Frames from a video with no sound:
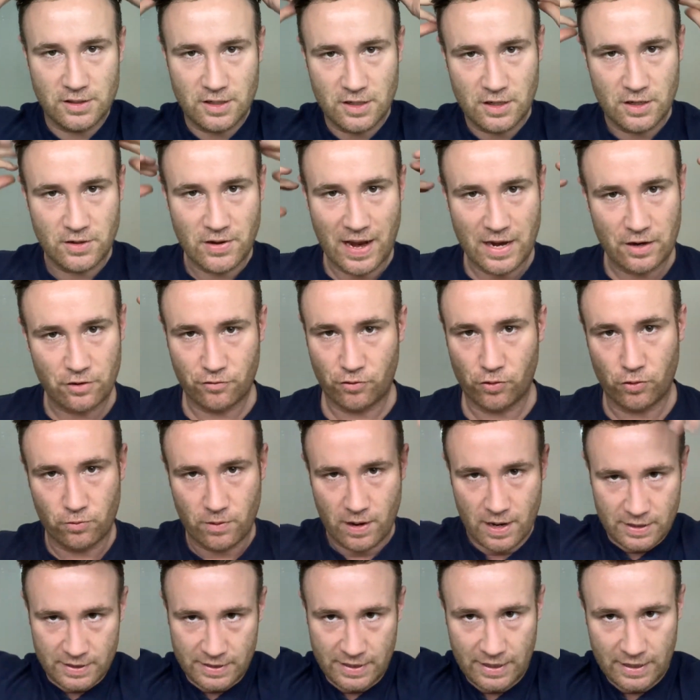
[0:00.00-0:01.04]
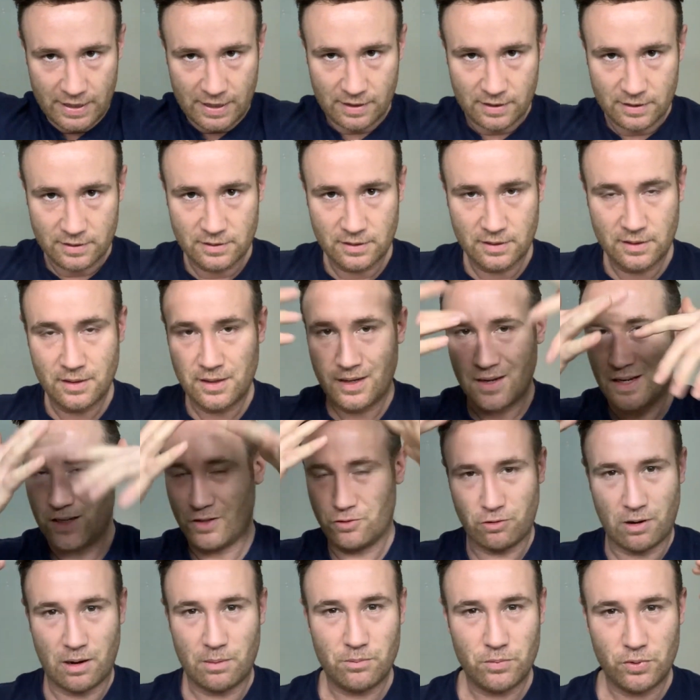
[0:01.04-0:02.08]
into dandruff all around here. It
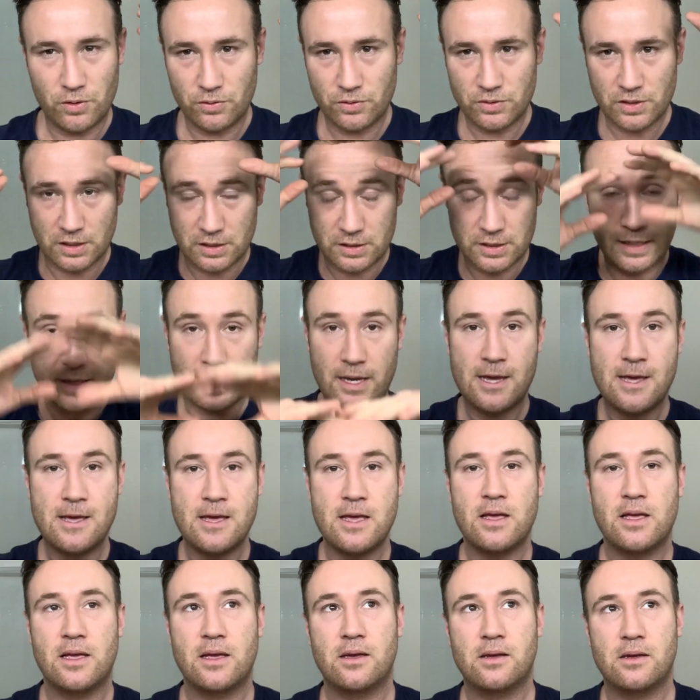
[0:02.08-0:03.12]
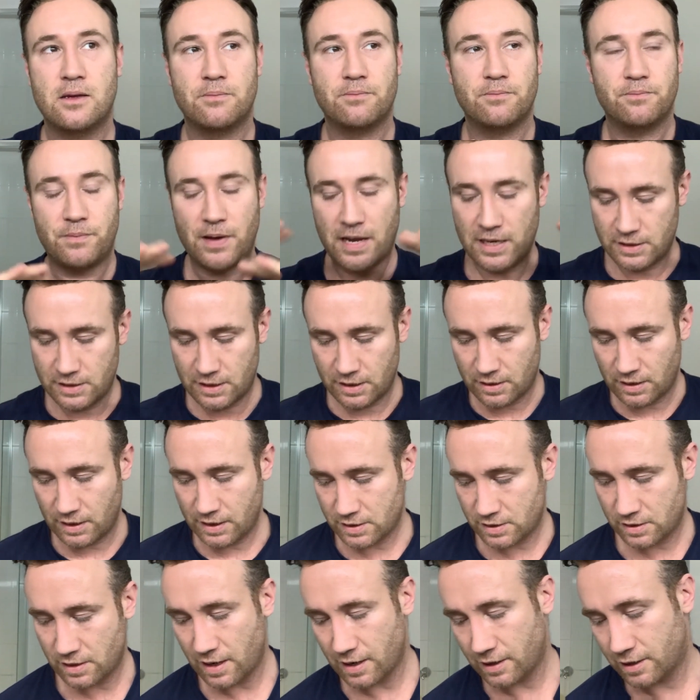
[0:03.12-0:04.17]
crumbles. It's like, basically
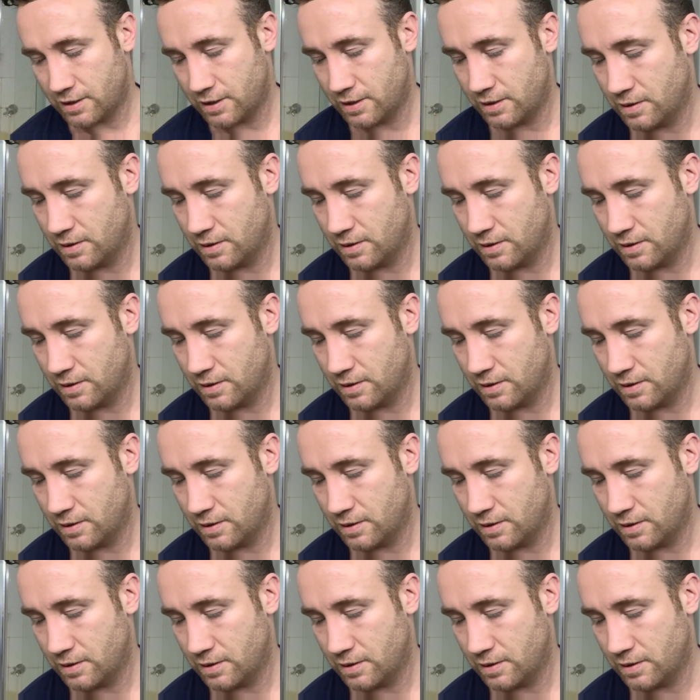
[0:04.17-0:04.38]
it's like